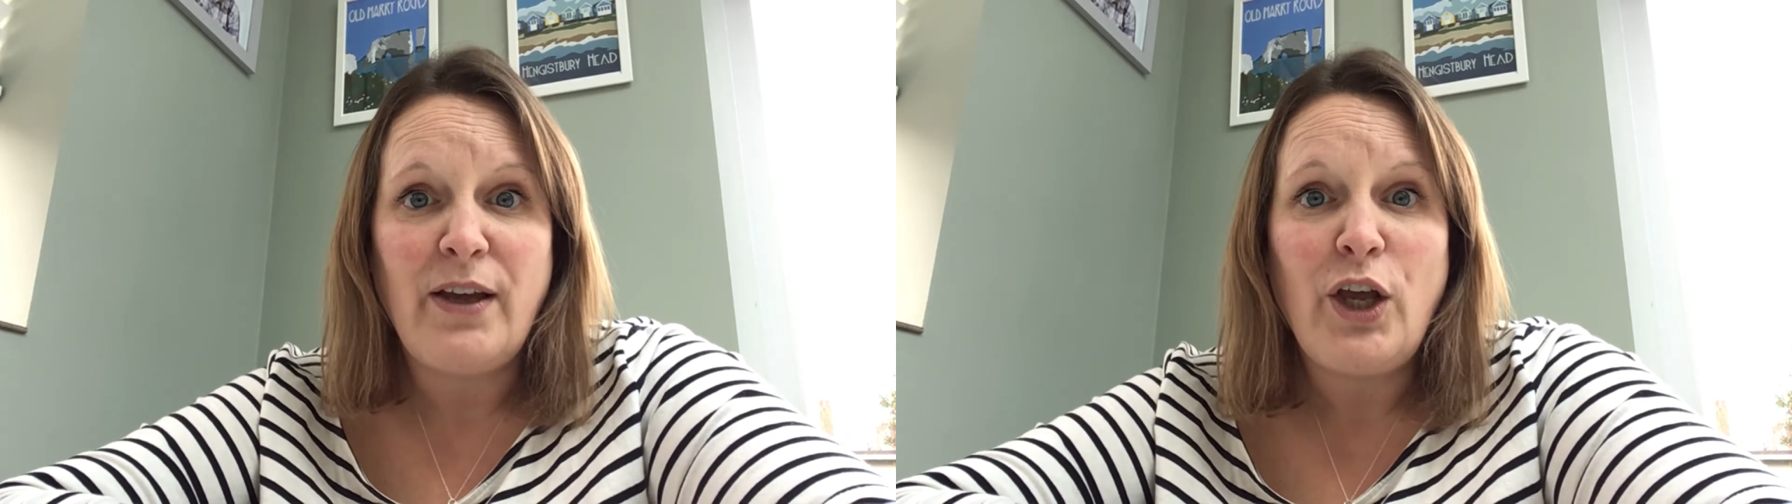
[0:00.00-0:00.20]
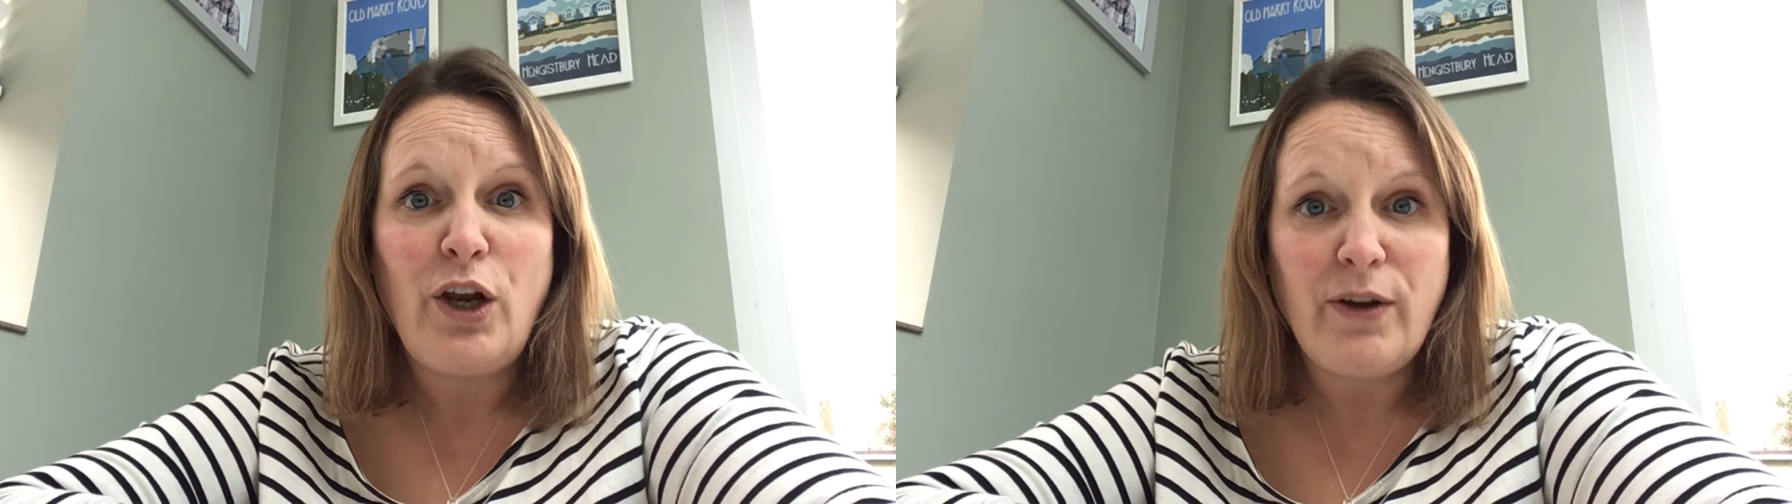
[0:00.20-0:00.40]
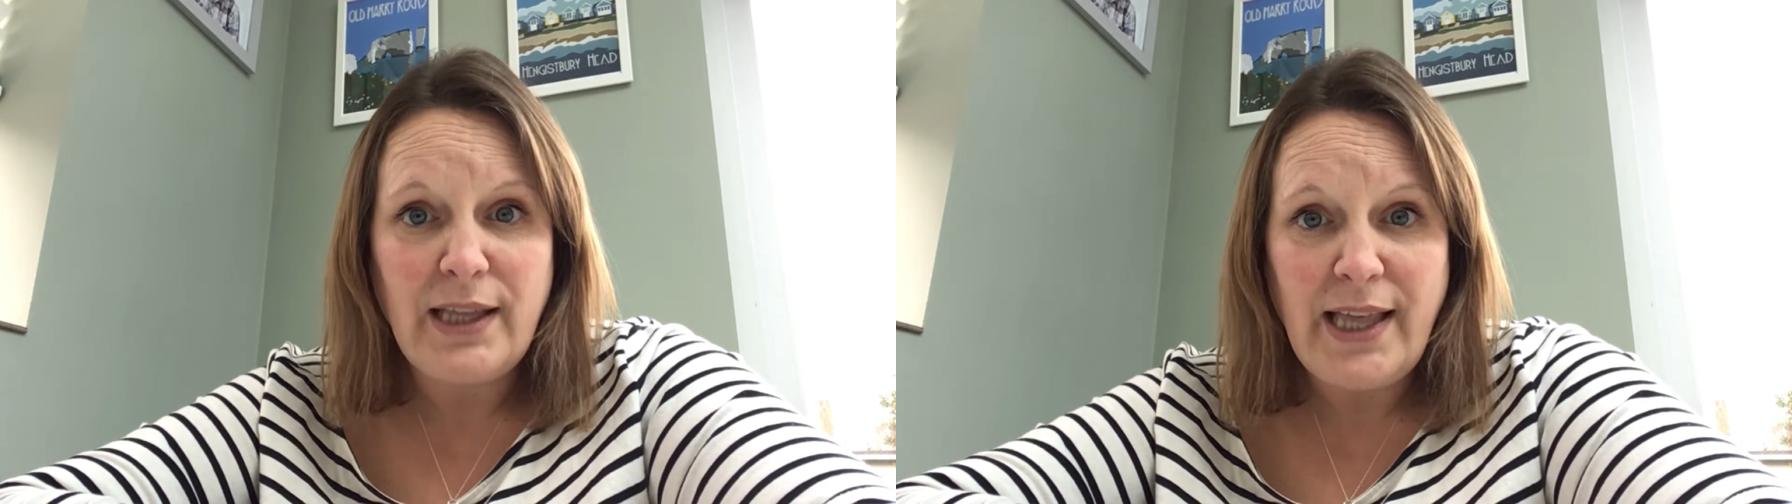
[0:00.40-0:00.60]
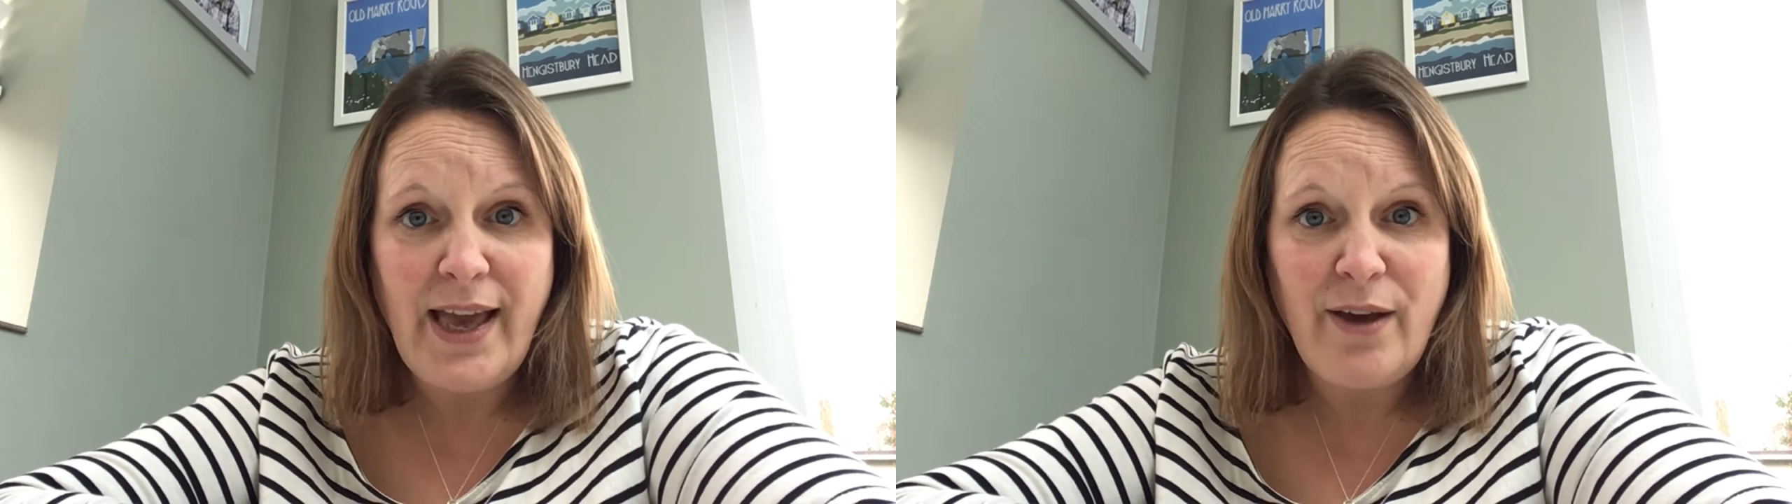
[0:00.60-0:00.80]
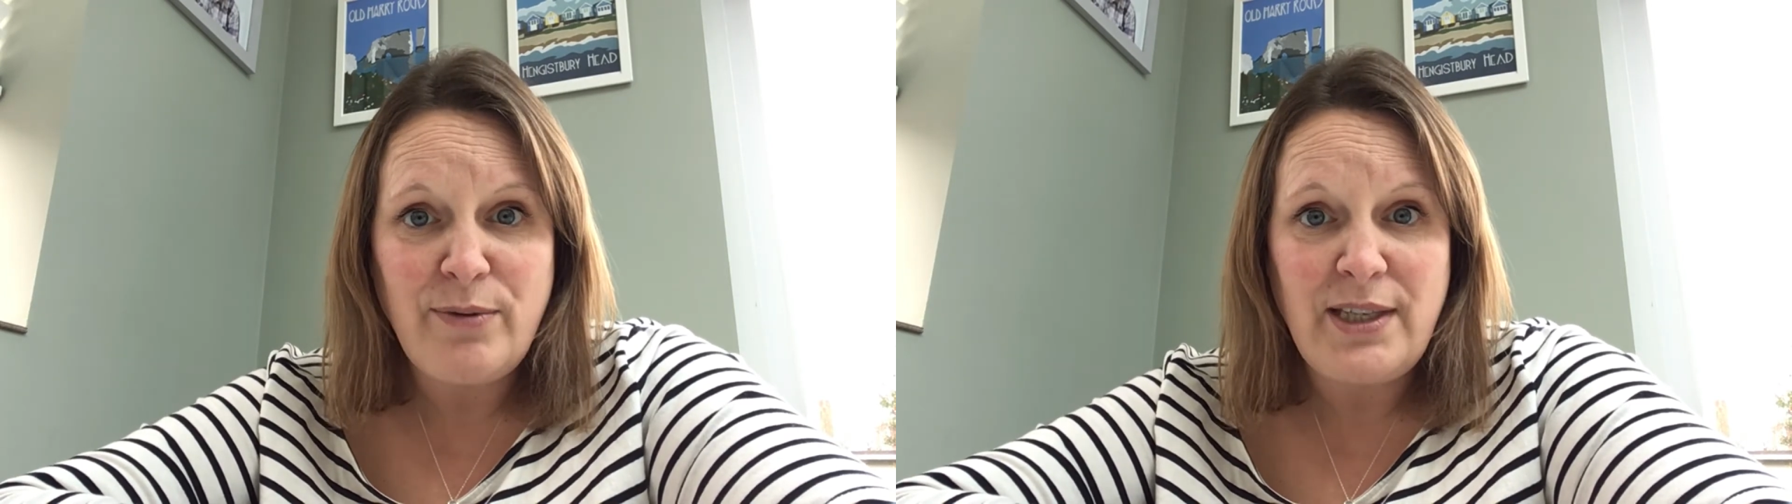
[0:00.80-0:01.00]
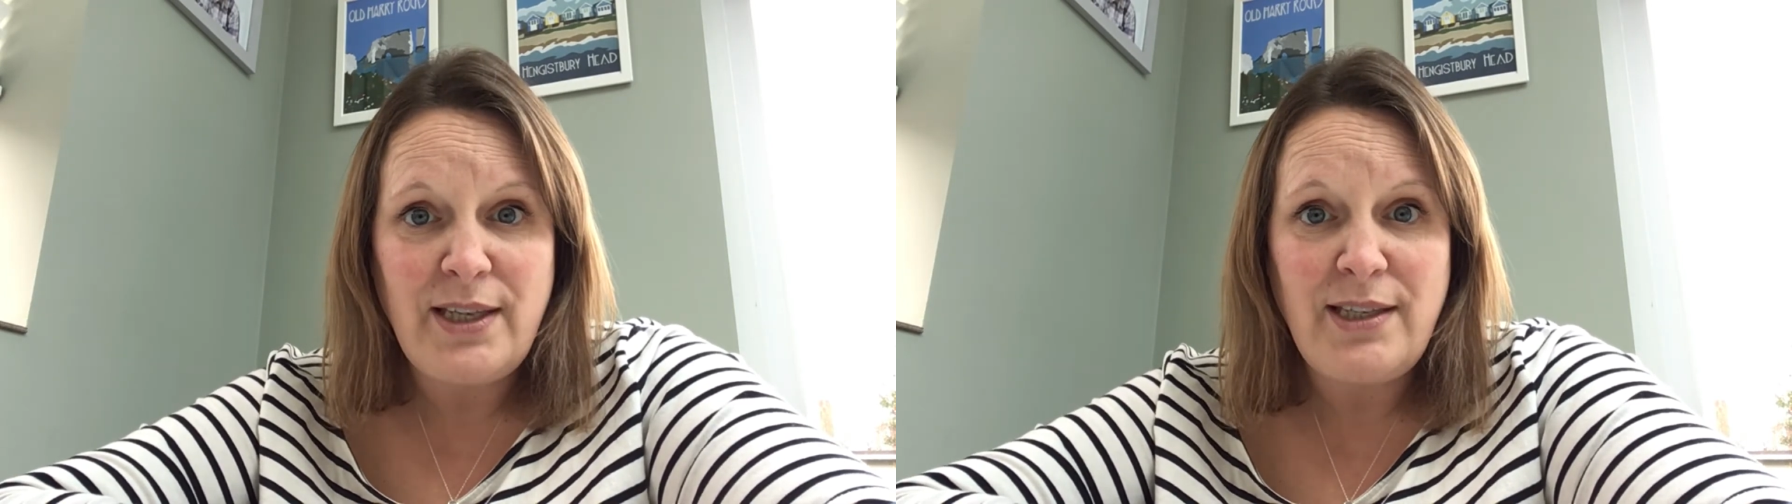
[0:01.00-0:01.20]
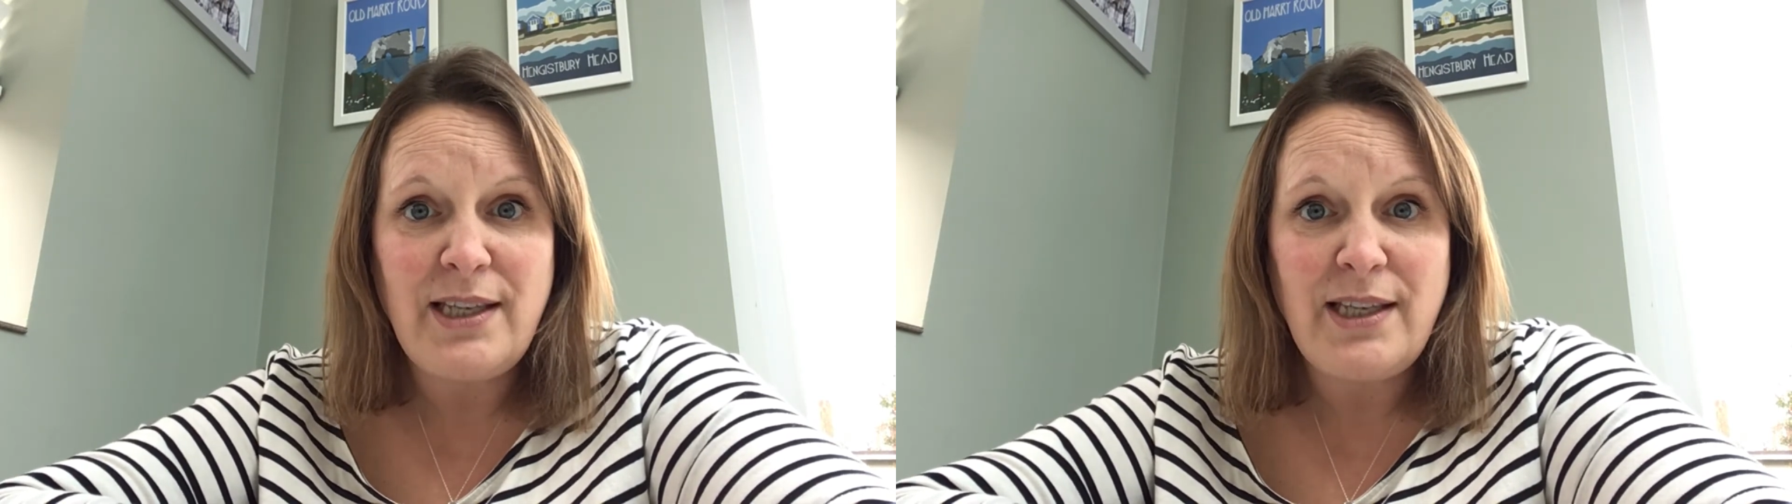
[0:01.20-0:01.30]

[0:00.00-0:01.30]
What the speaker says: Look at the houses